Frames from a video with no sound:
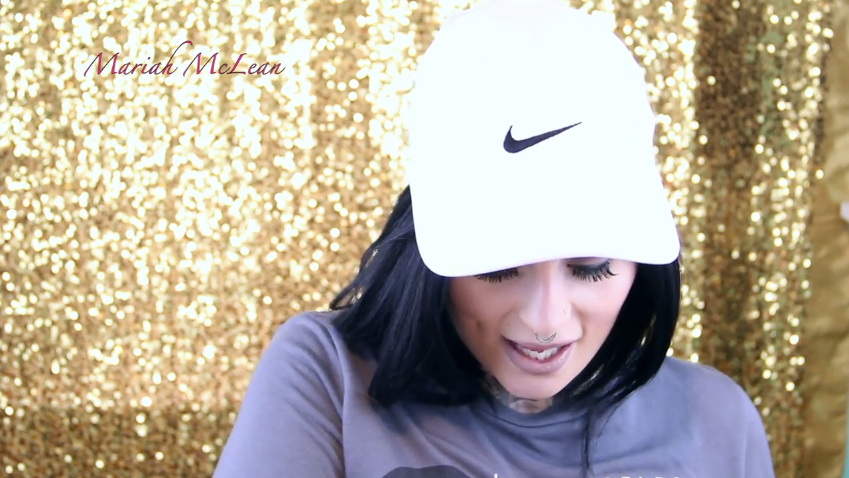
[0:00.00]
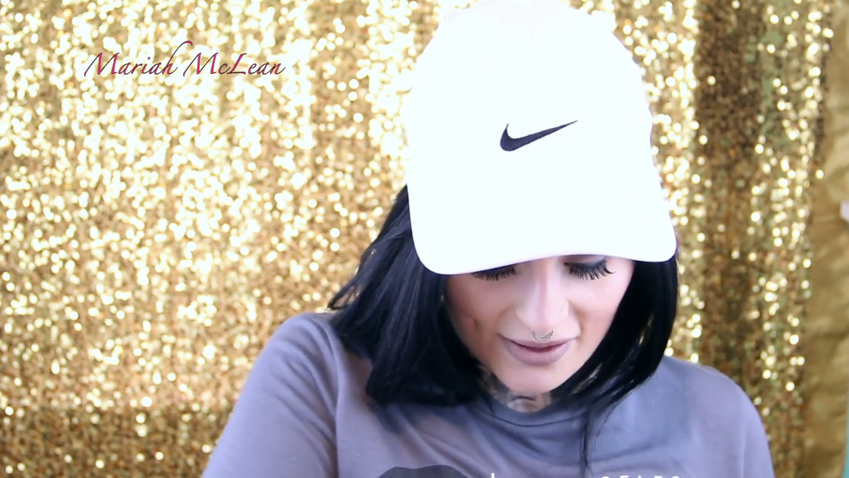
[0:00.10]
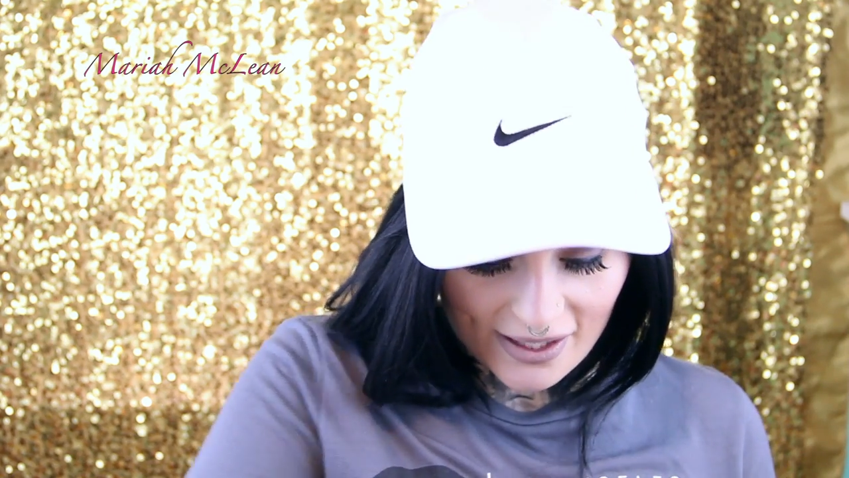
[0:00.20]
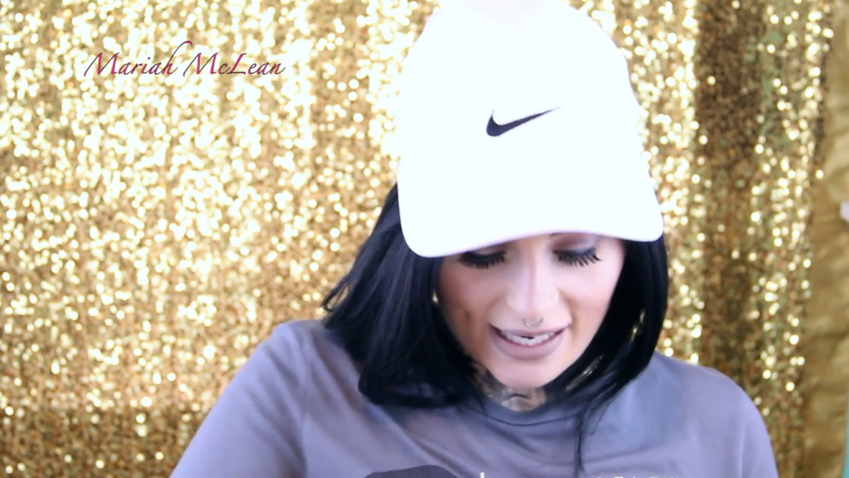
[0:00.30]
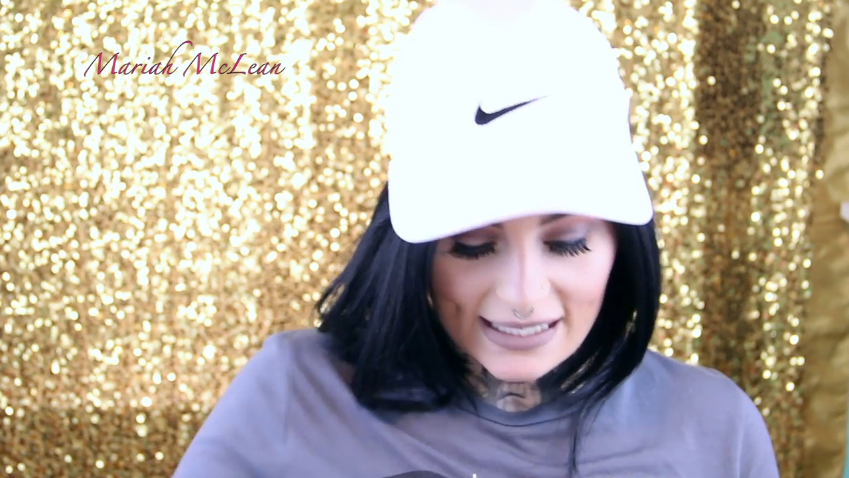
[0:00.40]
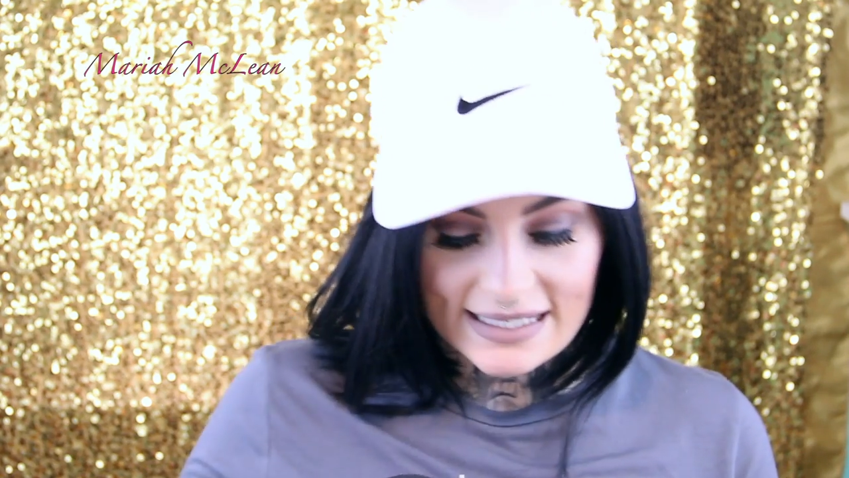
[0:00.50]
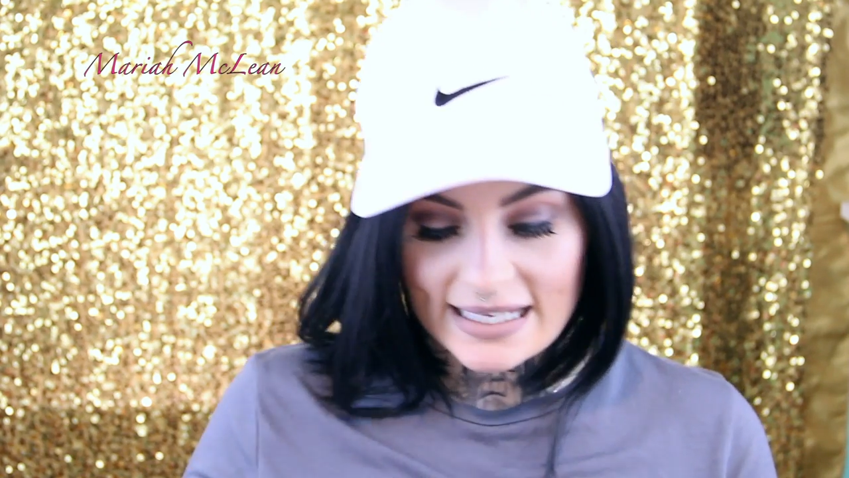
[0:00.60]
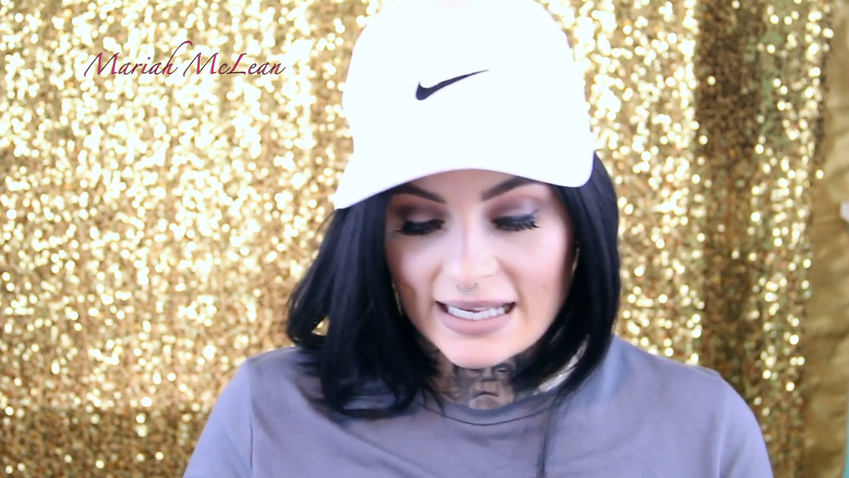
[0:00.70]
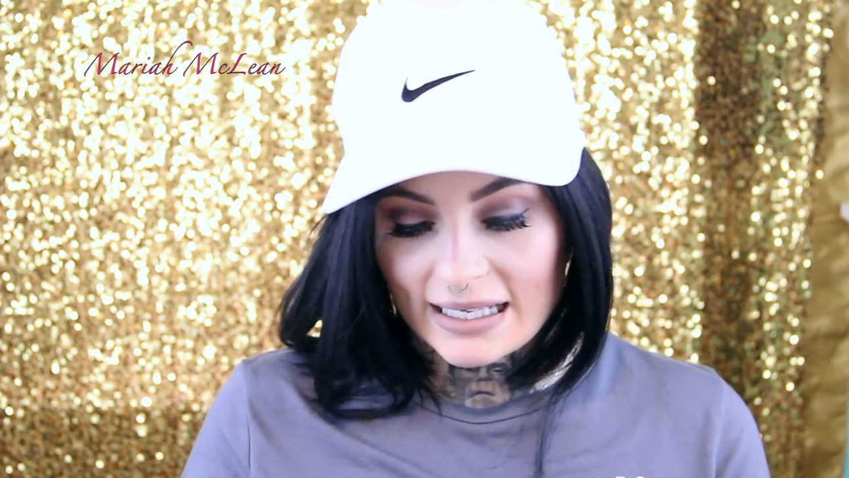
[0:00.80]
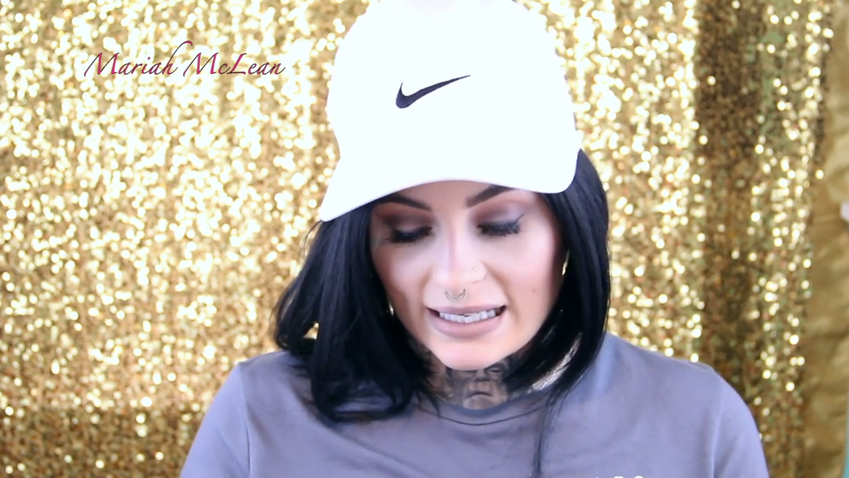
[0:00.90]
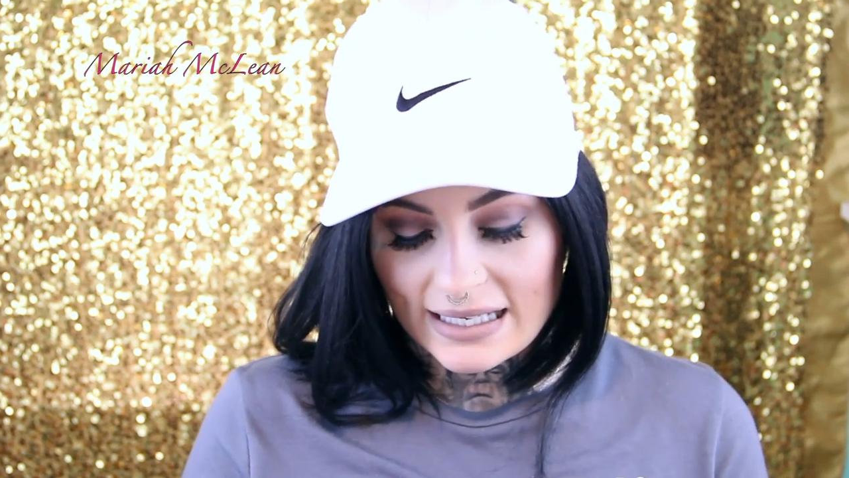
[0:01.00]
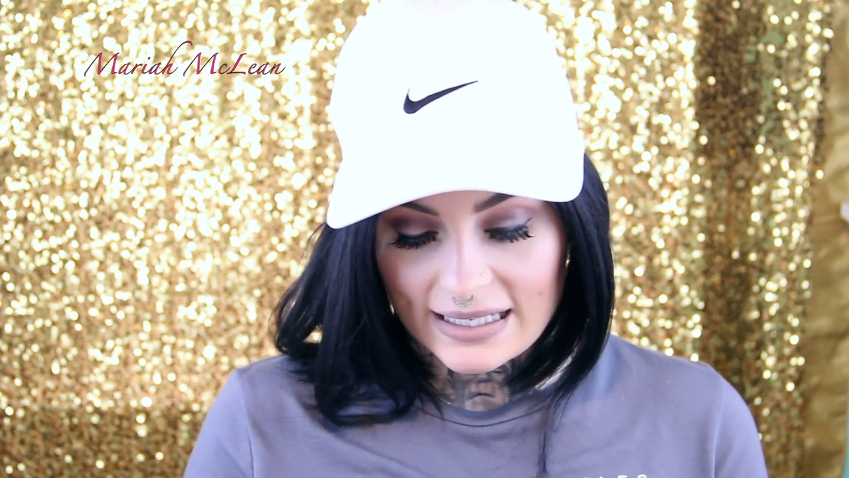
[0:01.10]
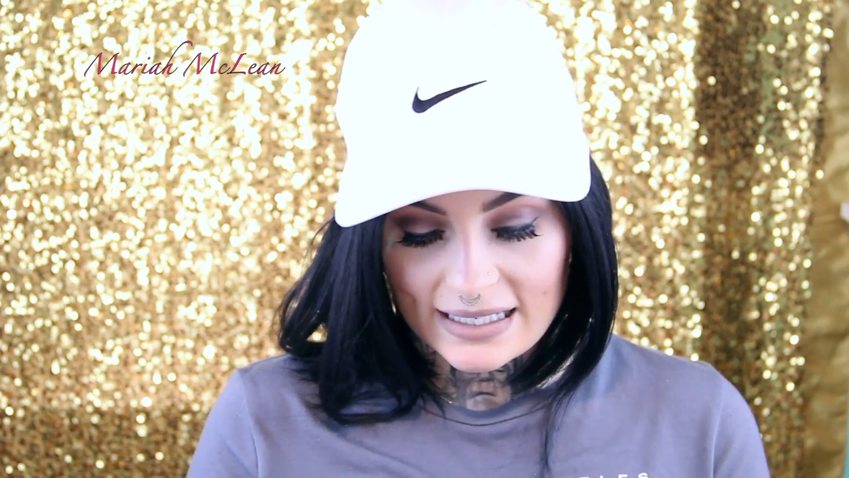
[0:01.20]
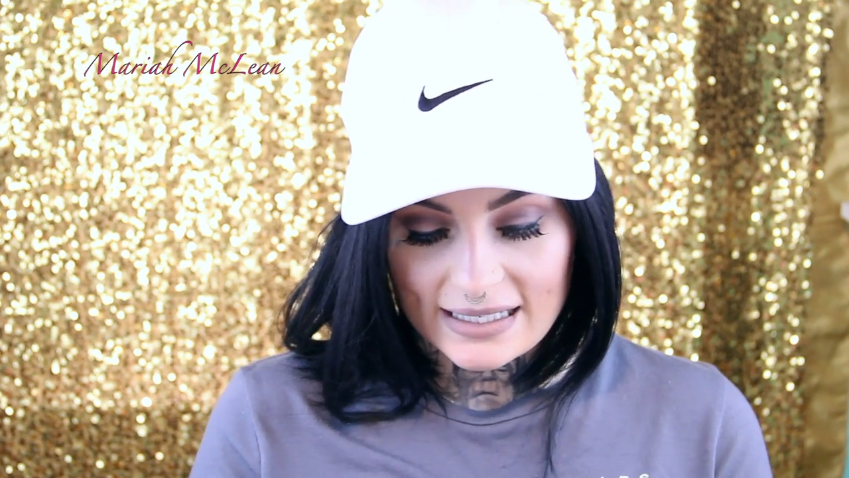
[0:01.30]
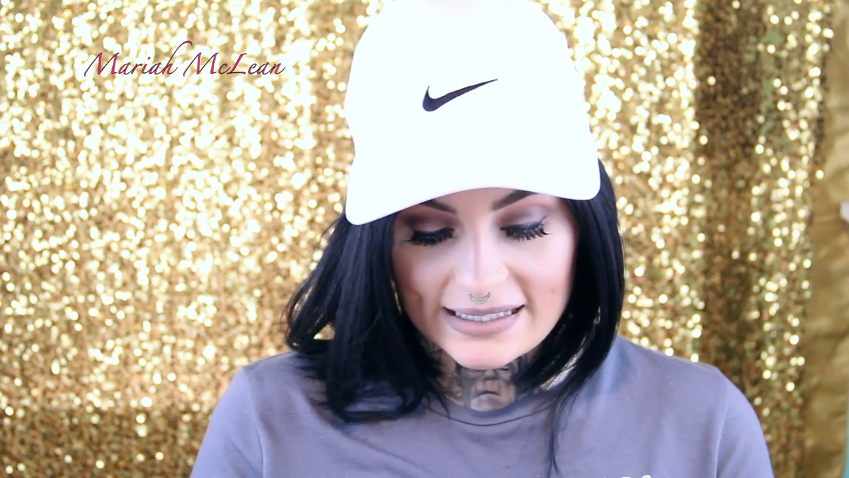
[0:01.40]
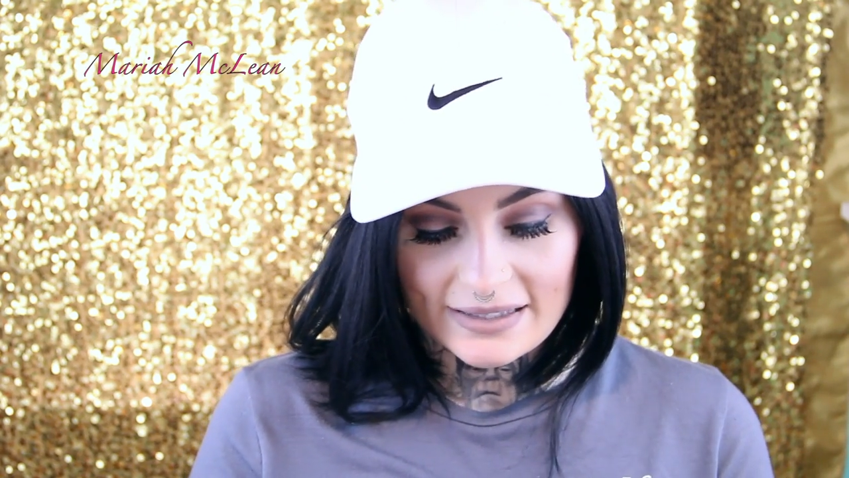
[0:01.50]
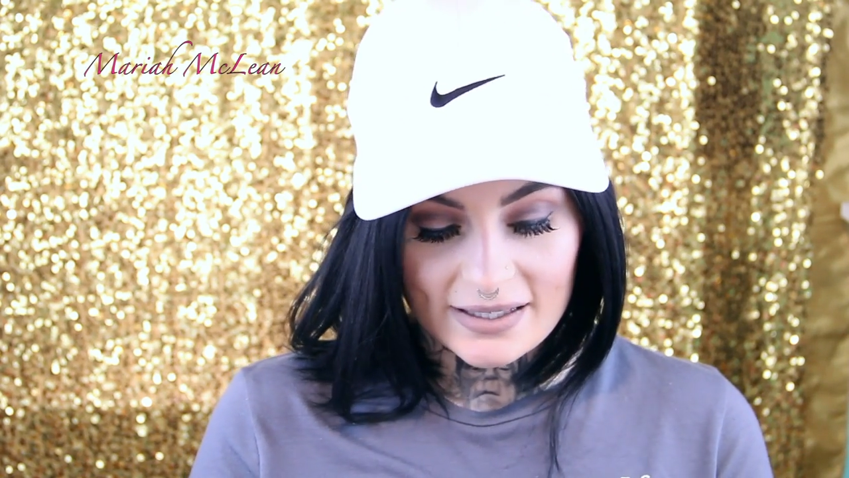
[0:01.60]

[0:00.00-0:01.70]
then the next thing is